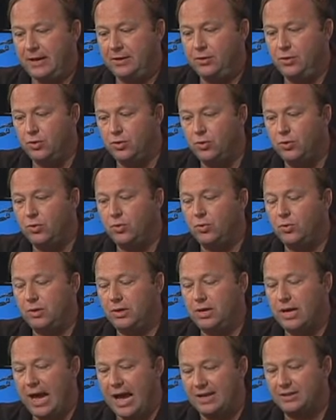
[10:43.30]
a
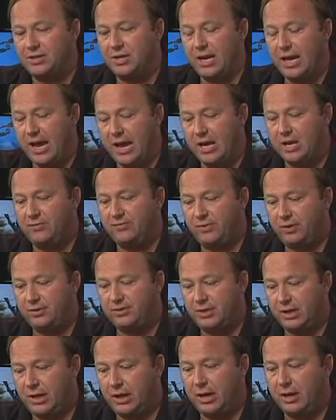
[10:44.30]
new Gaza aid
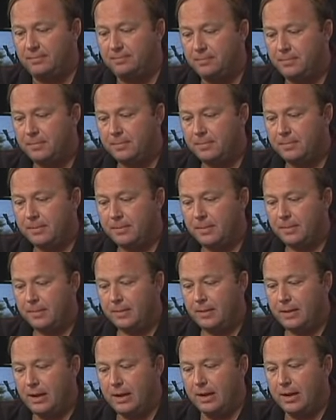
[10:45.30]
flotilla
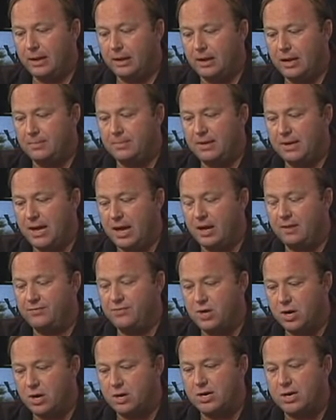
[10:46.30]
coming out
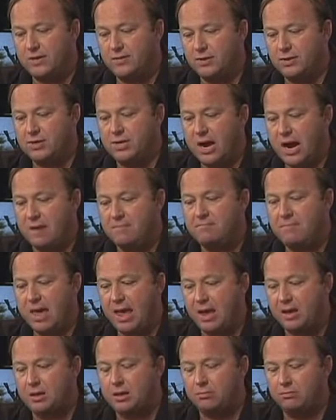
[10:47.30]
of Turkey, this time
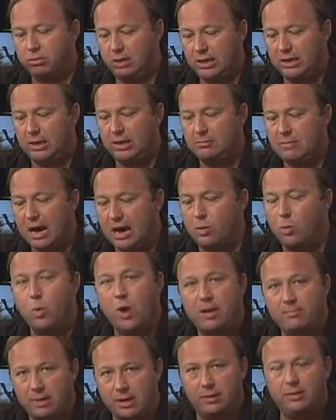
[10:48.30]
manned completely by
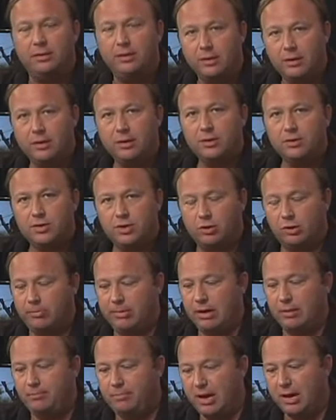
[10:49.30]
women. So
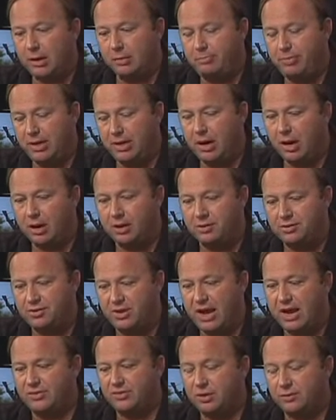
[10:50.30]
it'll be a bigger PR
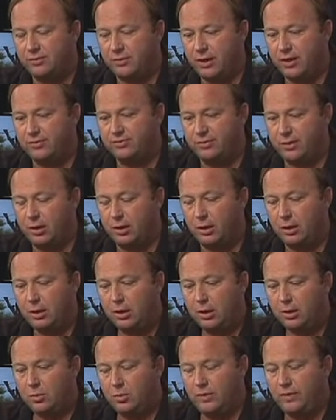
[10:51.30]
disaster for Israel
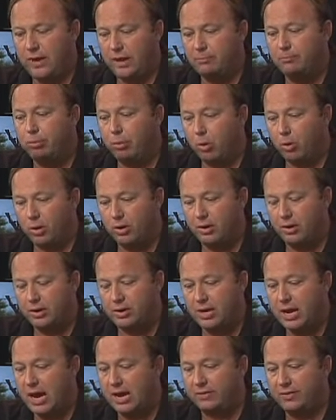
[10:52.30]
when they board
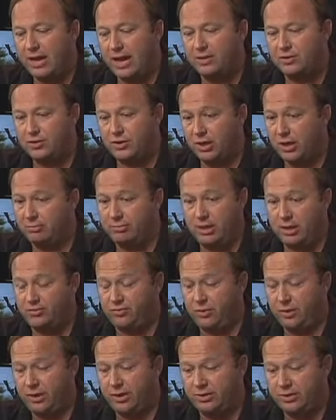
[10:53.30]
and attack that ship, but
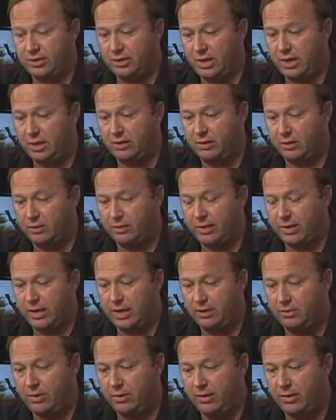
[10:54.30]
Israel doesn't care. They're
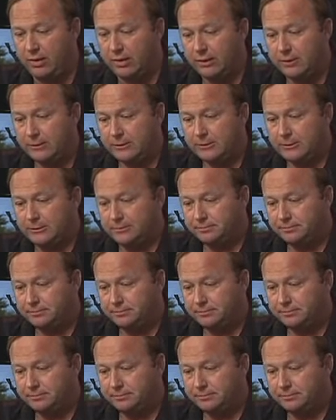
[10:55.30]
going ahead with it.